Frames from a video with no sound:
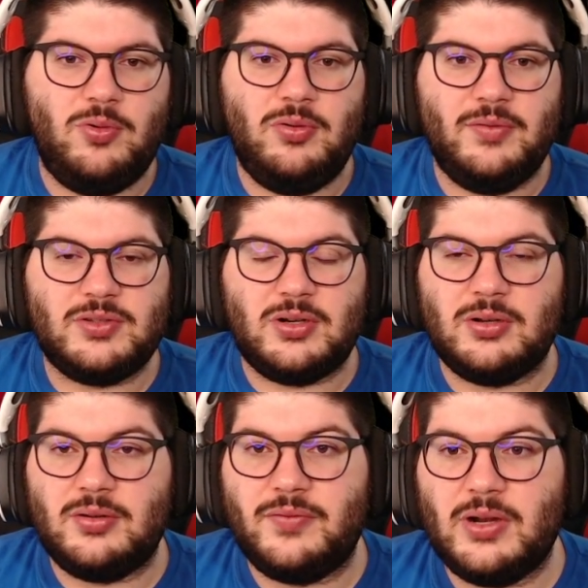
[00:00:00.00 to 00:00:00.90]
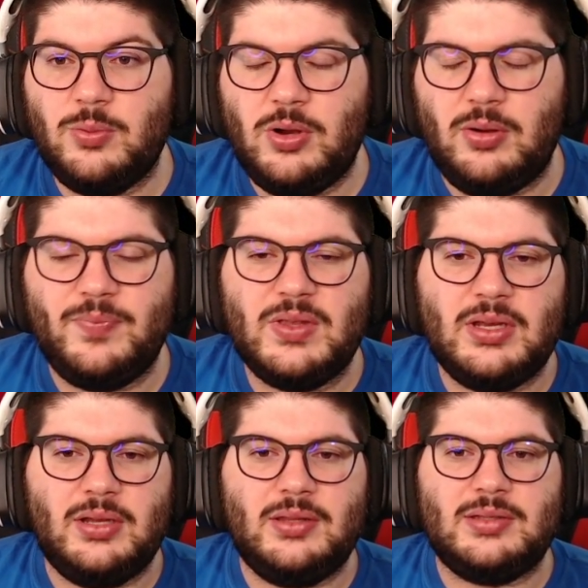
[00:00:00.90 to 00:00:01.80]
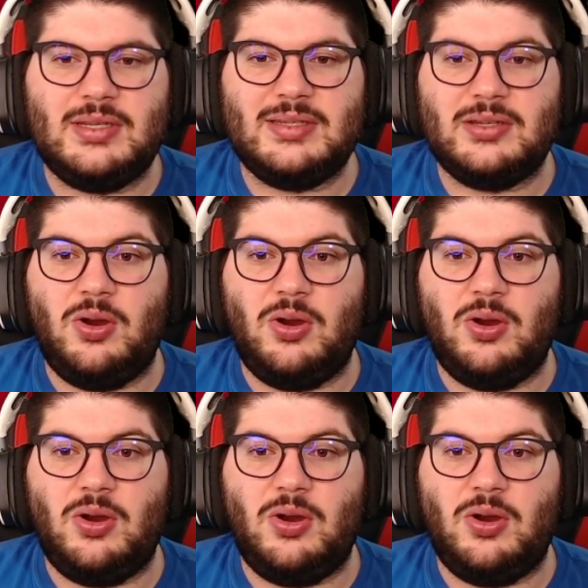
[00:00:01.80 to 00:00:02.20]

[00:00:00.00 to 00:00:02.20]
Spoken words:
who have started off very well this season.